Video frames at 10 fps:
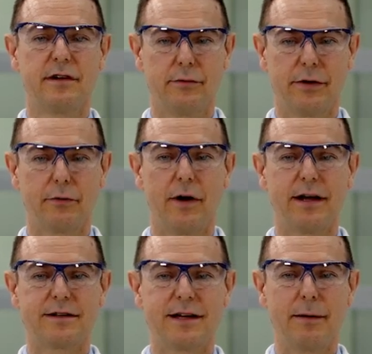the
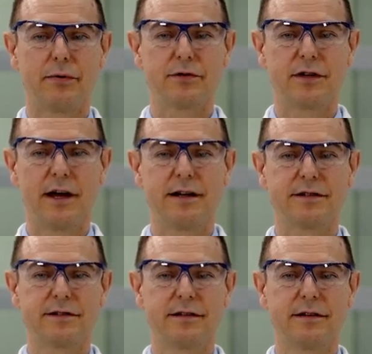required sample
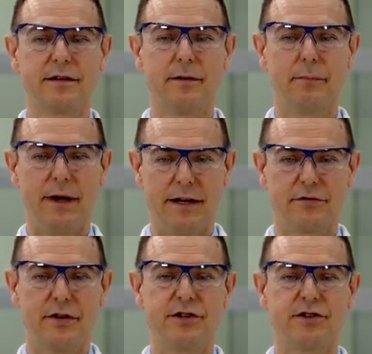size,
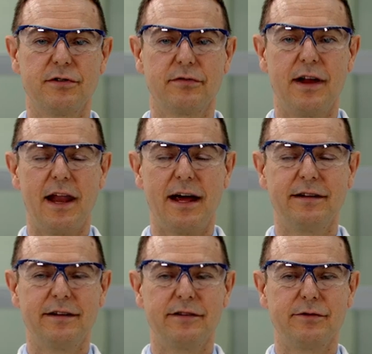penetration of the
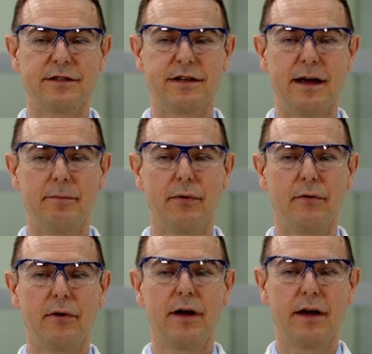light into the
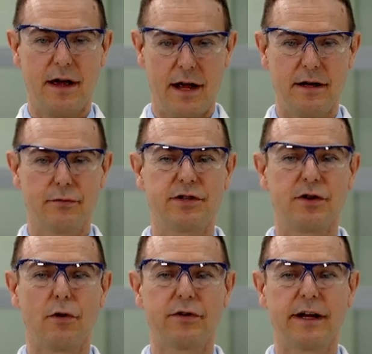sample, and the
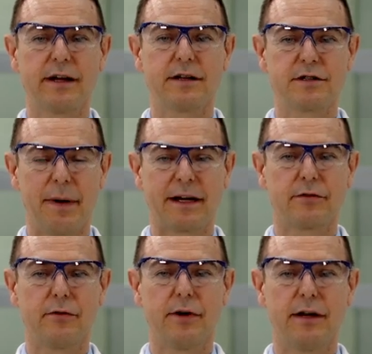resulting
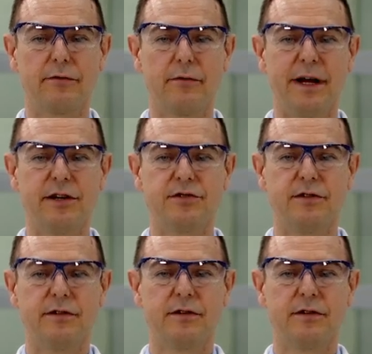spectral information.